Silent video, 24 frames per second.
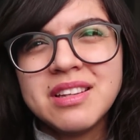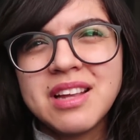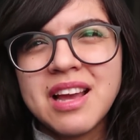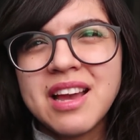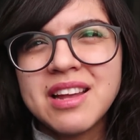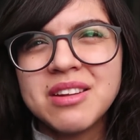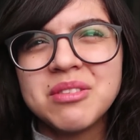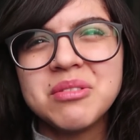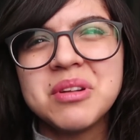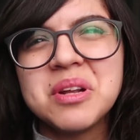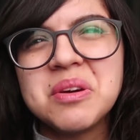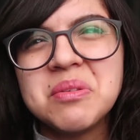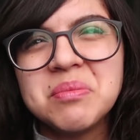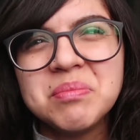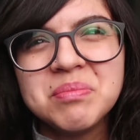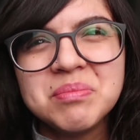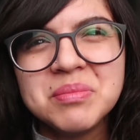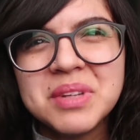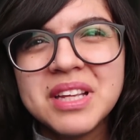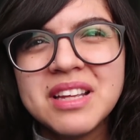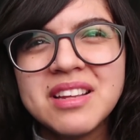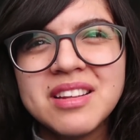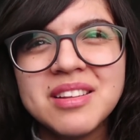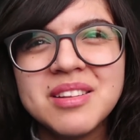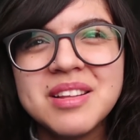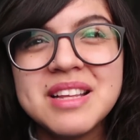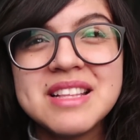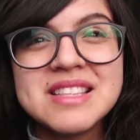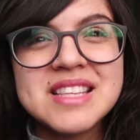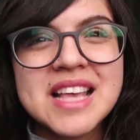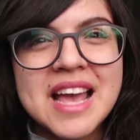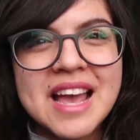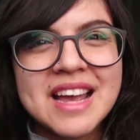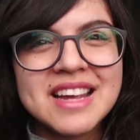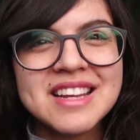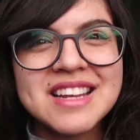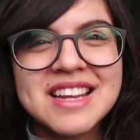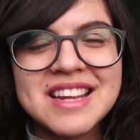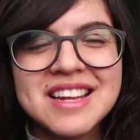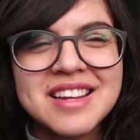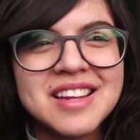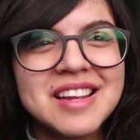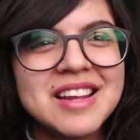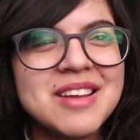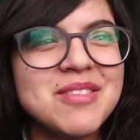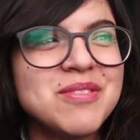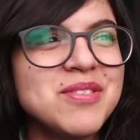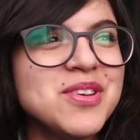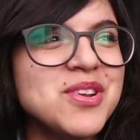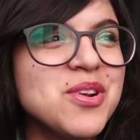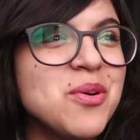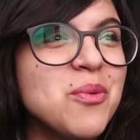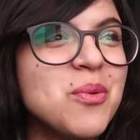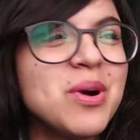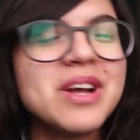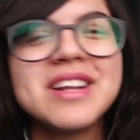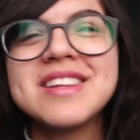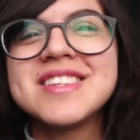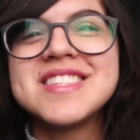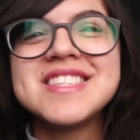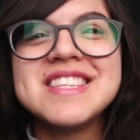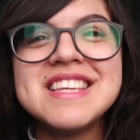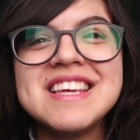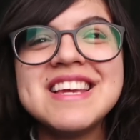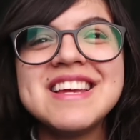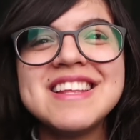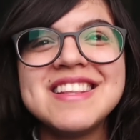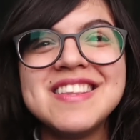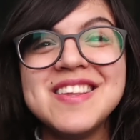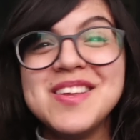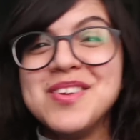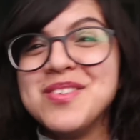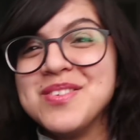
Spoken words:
I don't know, it's acne. If you don't want to see it, then